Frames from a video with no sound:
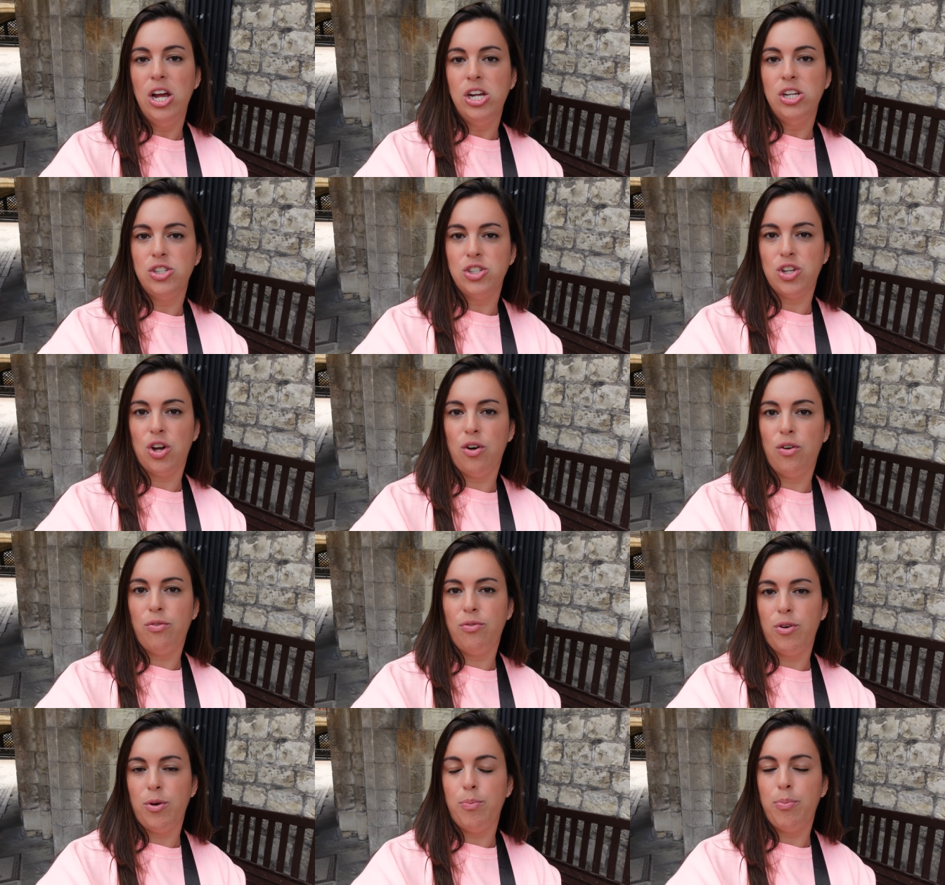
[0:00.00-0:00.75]
So
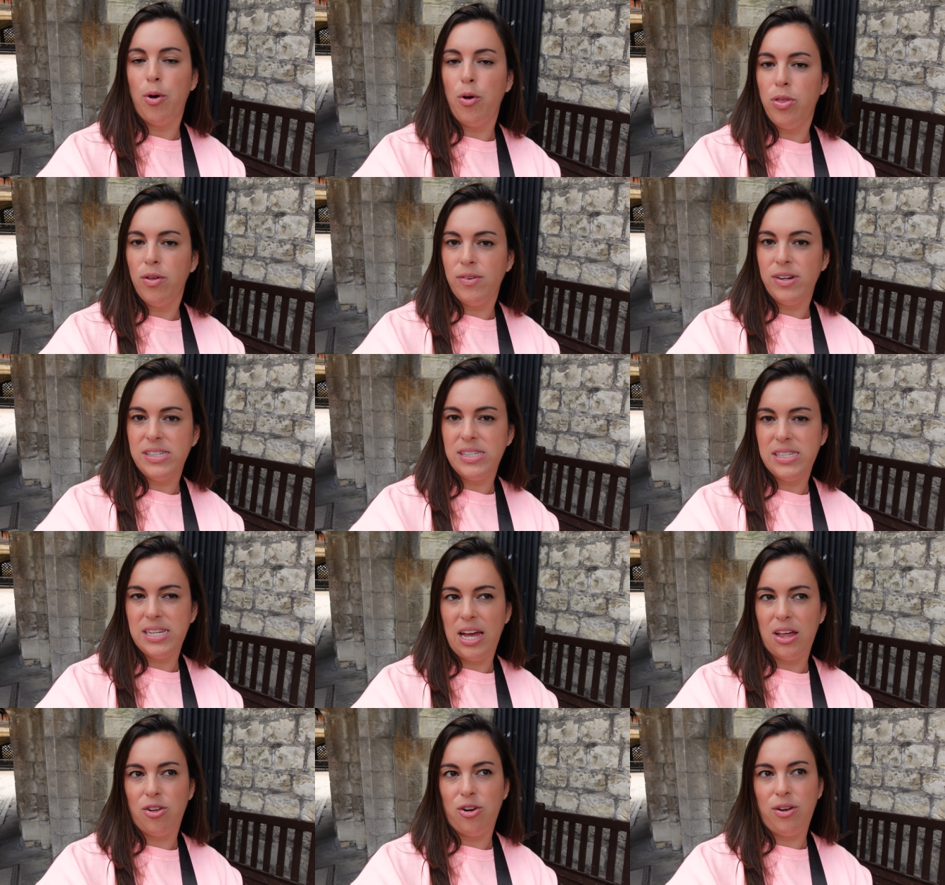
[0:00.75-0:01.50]
for both of us
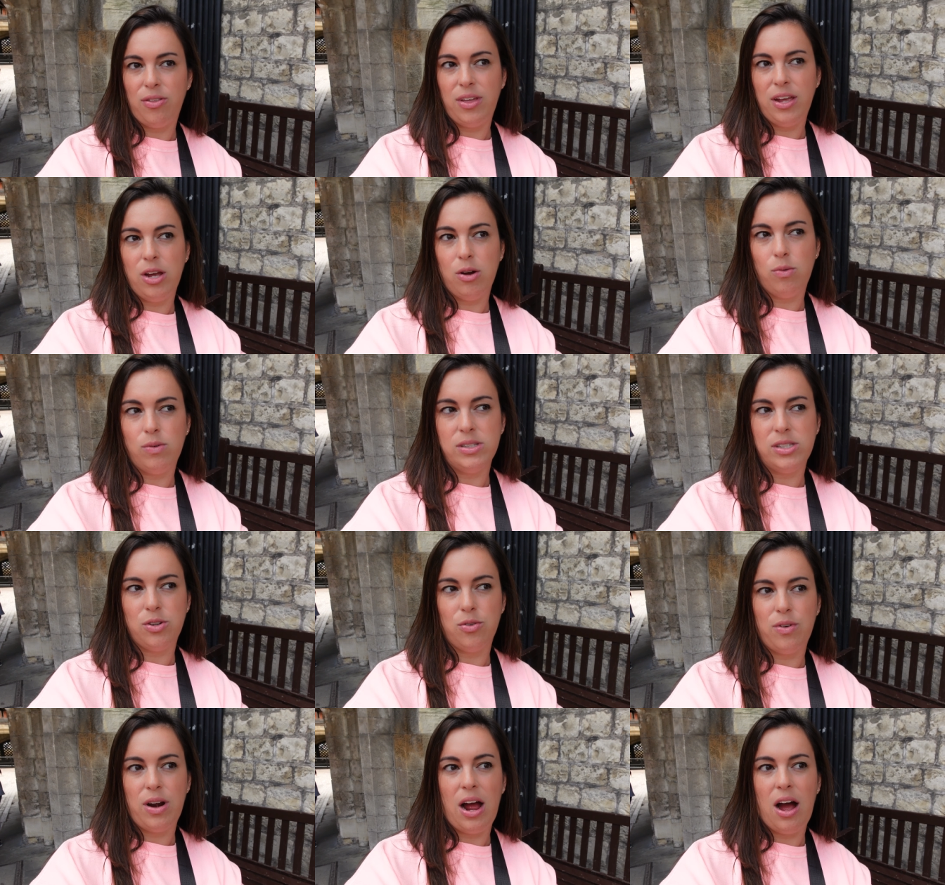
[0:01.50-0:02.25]
together, I think it was
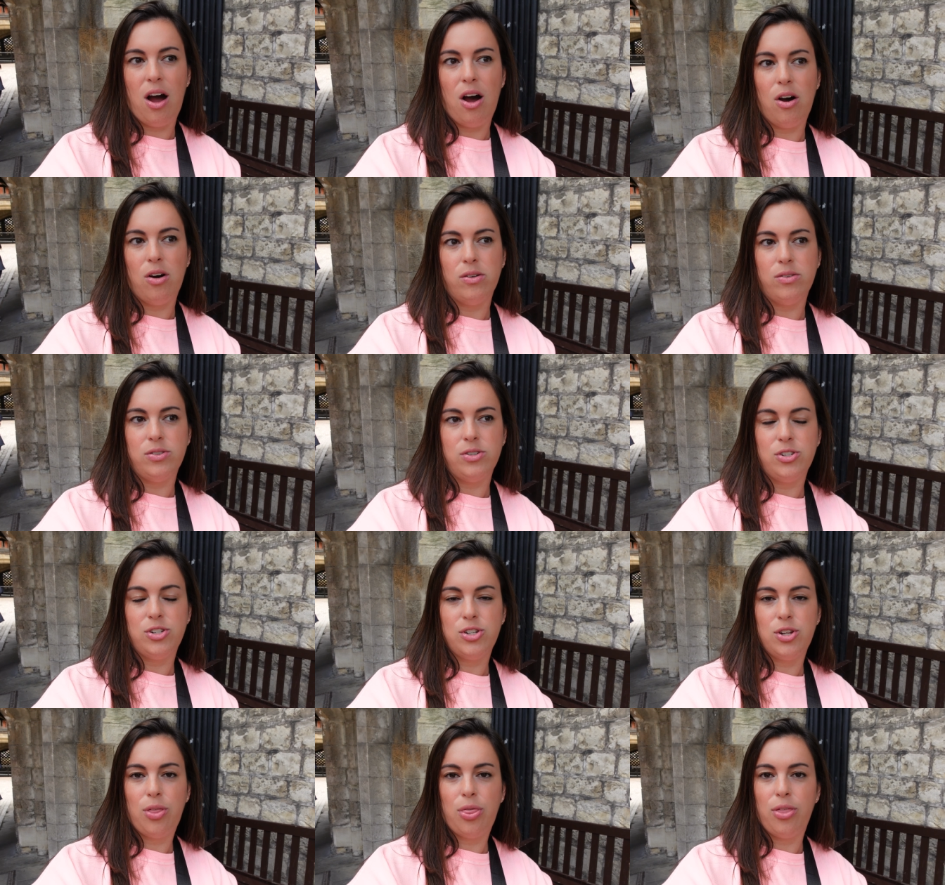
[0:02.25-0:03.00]
around
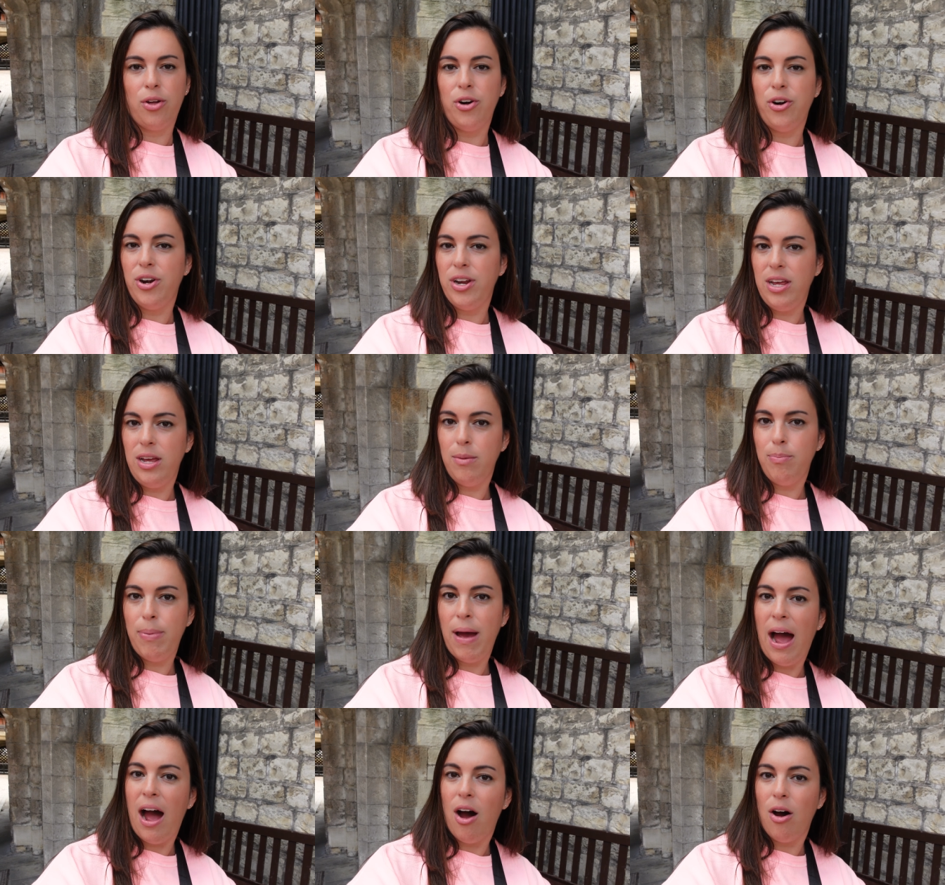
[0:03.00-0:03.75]

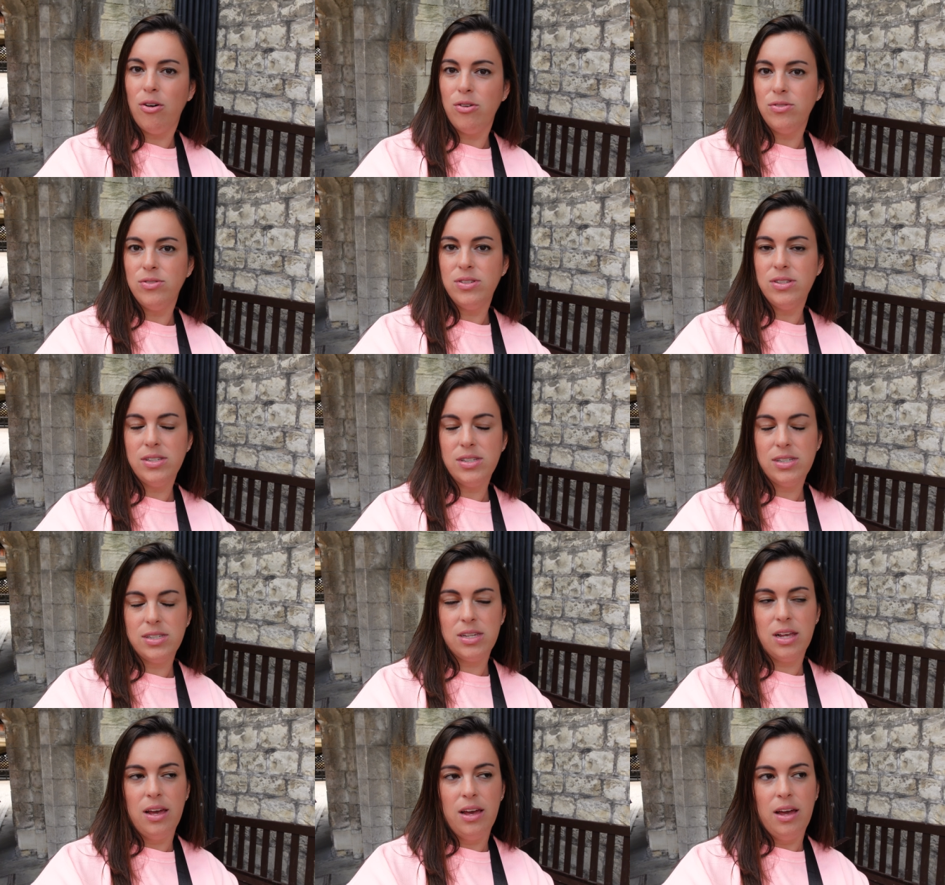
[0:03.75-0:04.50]
£30.